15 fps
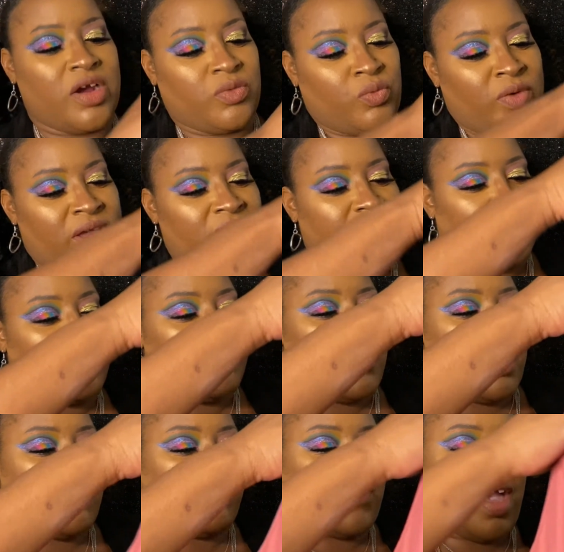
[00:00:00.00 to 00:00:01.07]
with
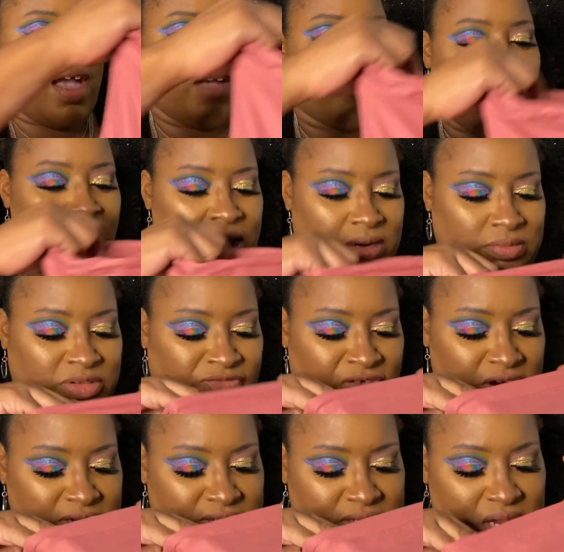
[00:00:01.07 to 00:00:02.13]
my 5 items
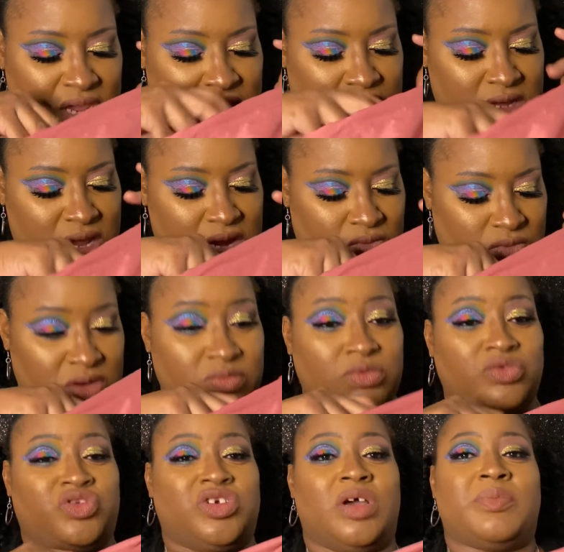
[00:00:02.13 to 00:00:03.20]
first, and then we
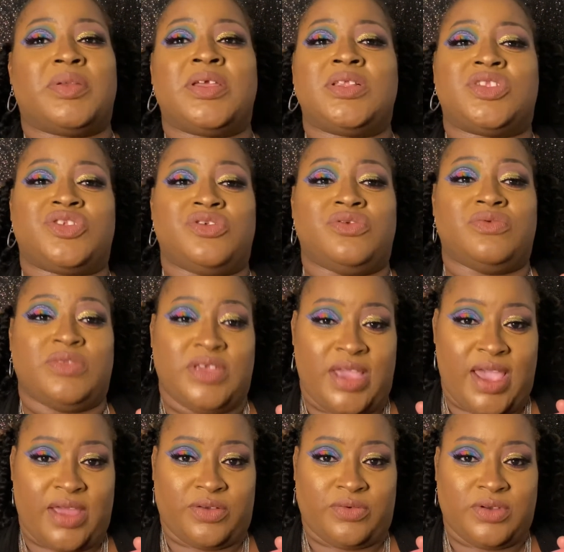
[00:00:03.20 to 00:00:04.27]
will jump into the
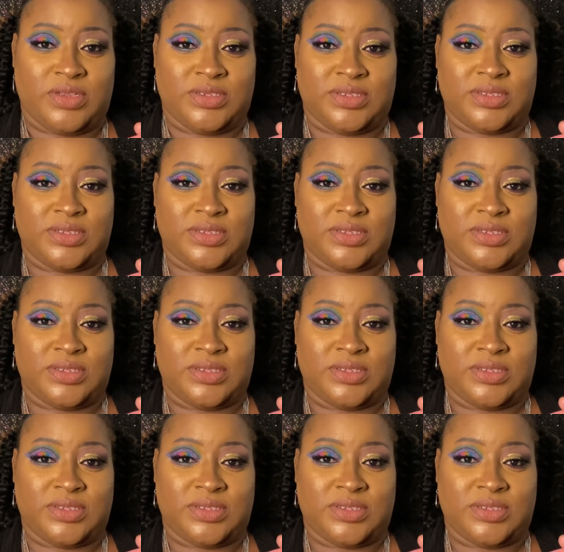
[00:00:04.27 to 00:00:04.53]
add-ons.